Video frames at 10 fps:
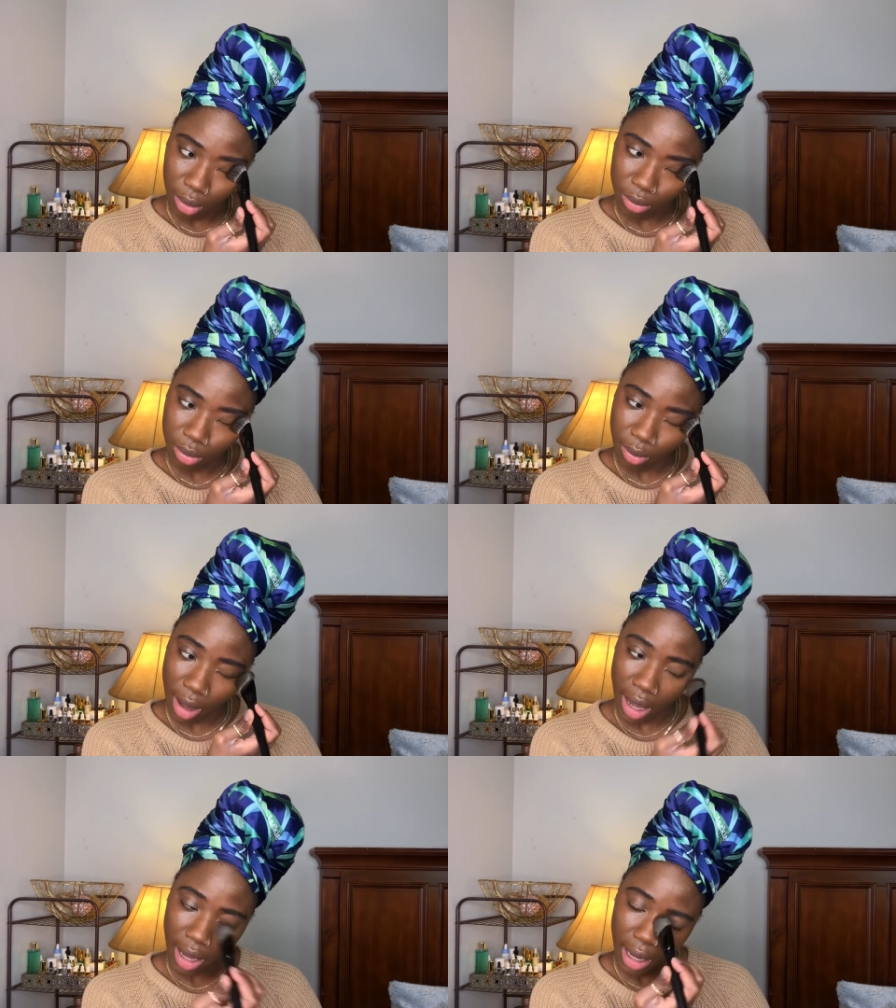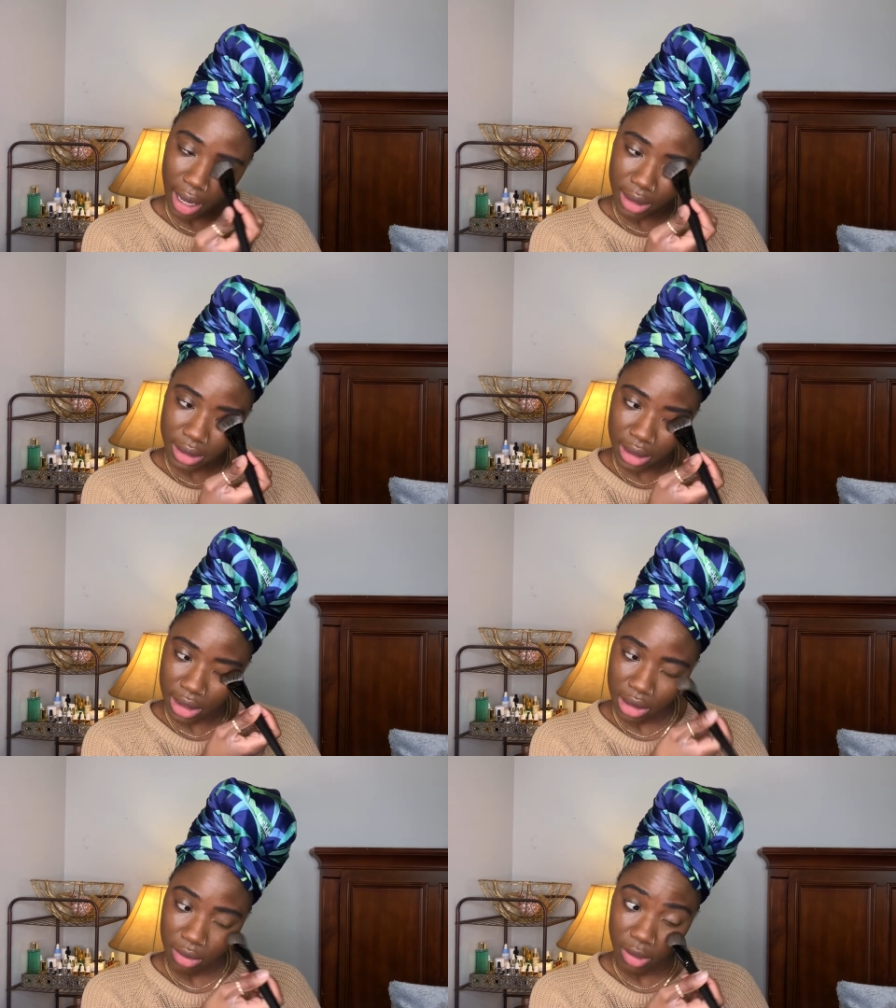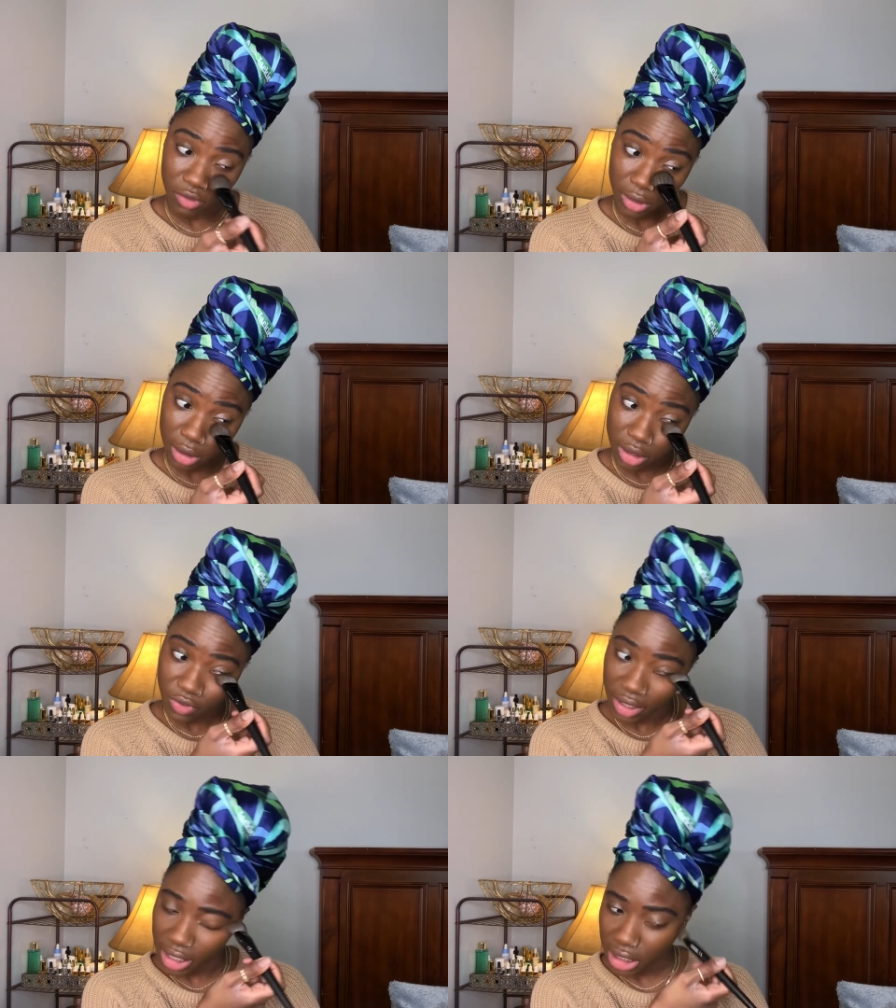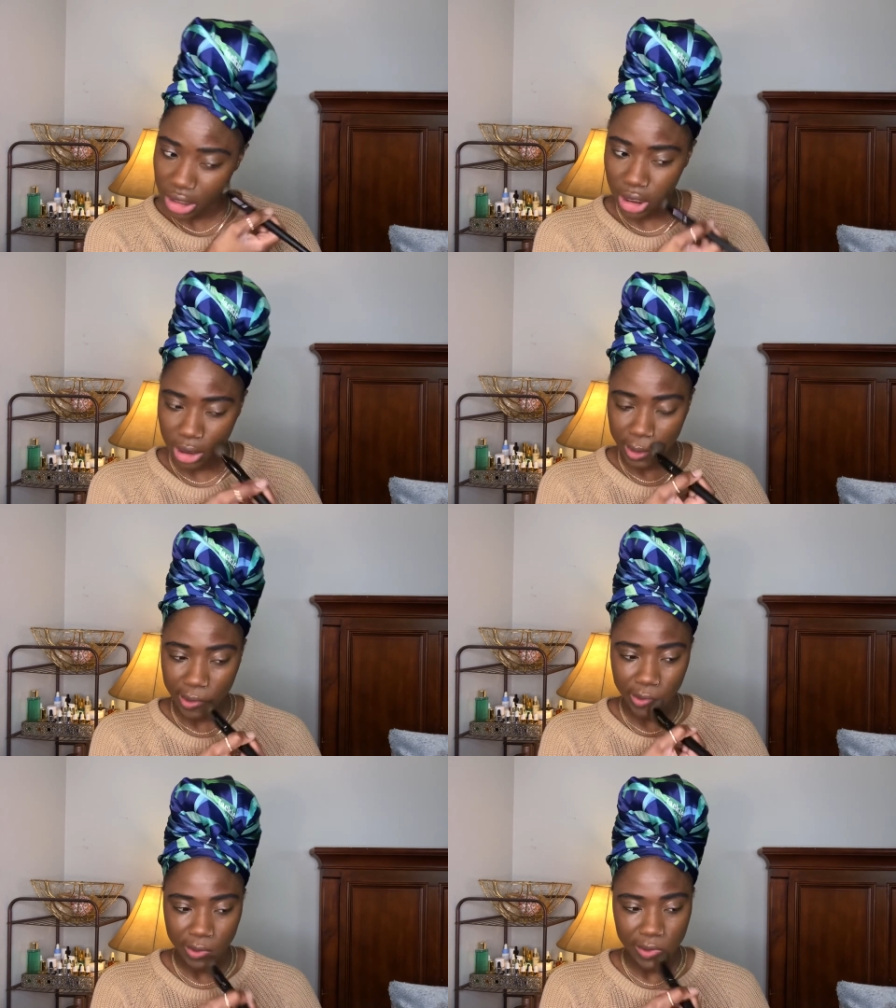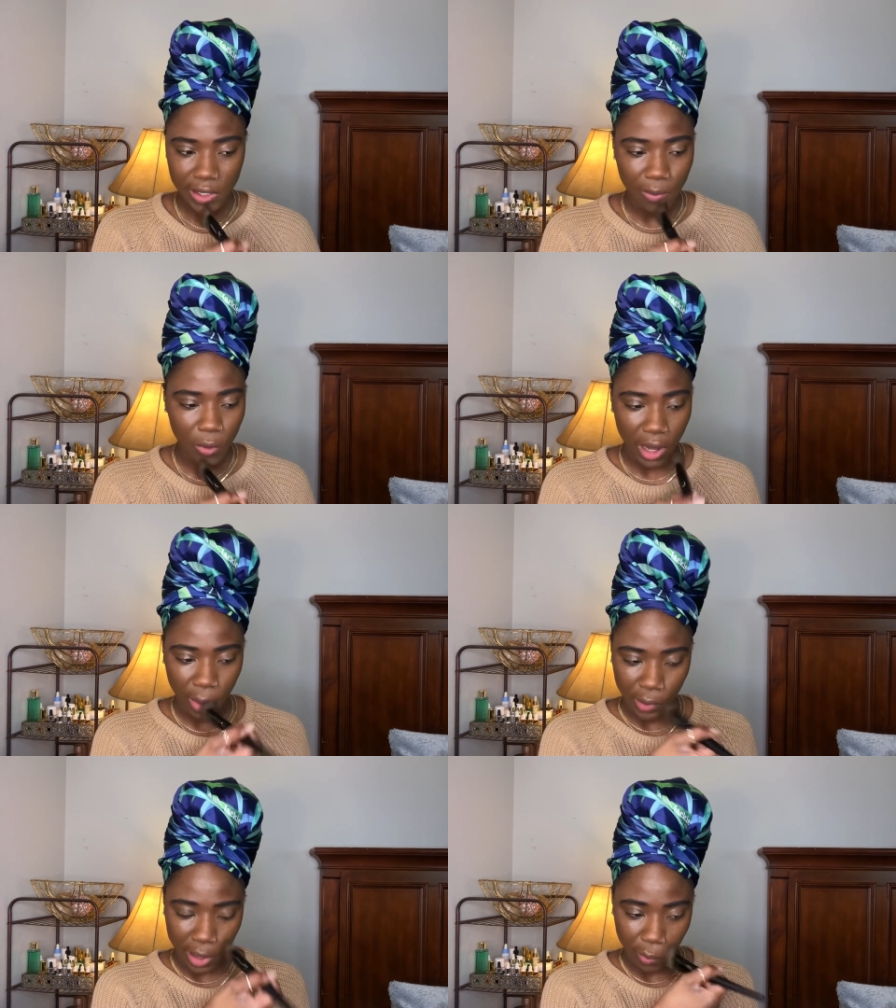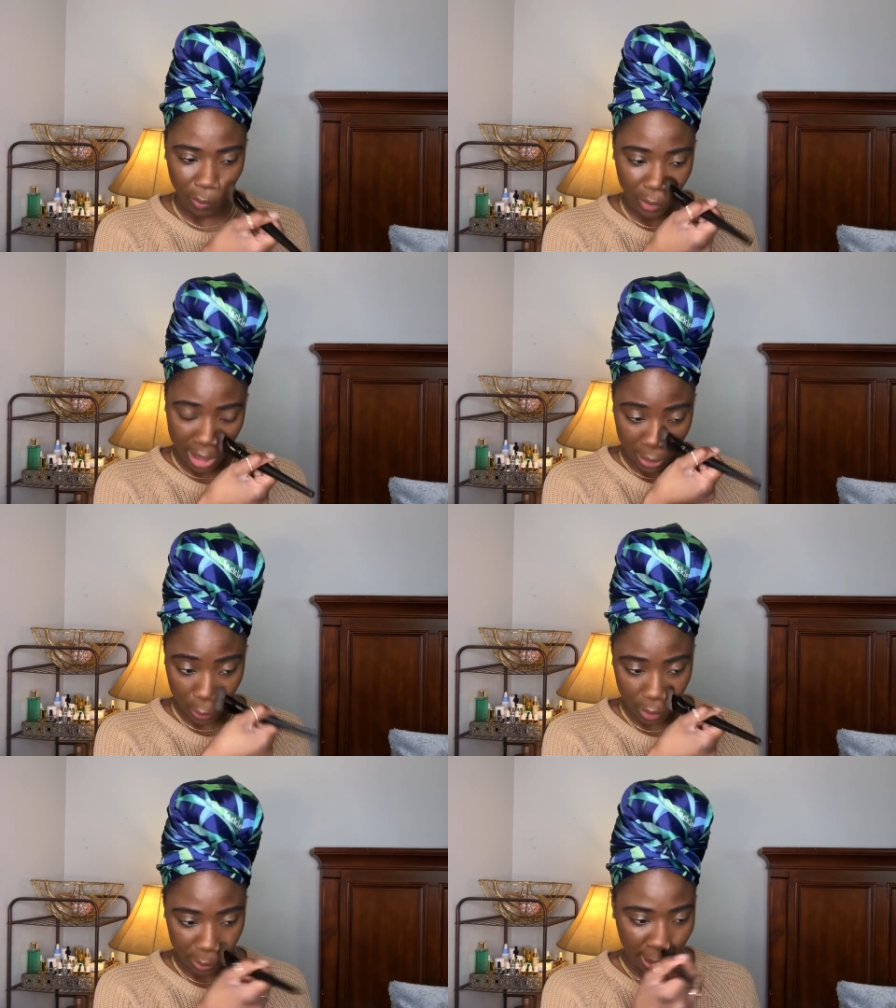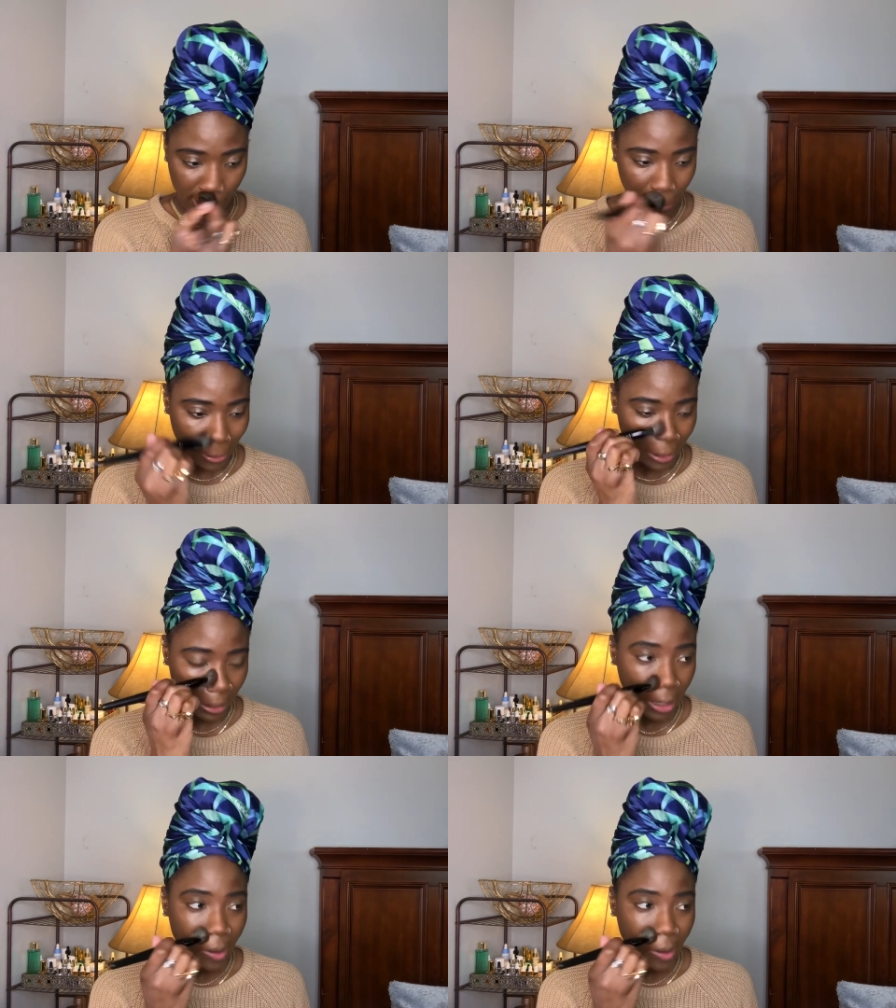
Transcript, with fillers: My Anastasia Beverly Hills foundation look the same way when I do apply it on.